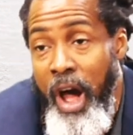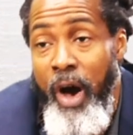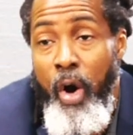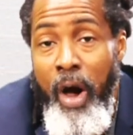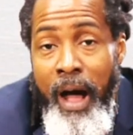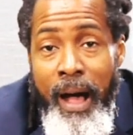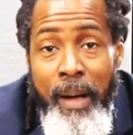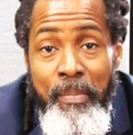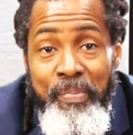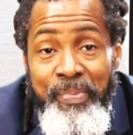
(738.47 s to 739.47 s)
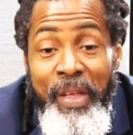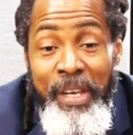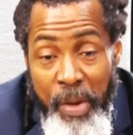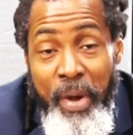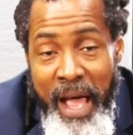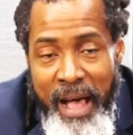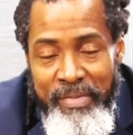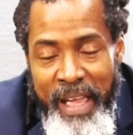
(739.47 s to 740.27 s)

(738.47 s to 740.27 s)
or they would have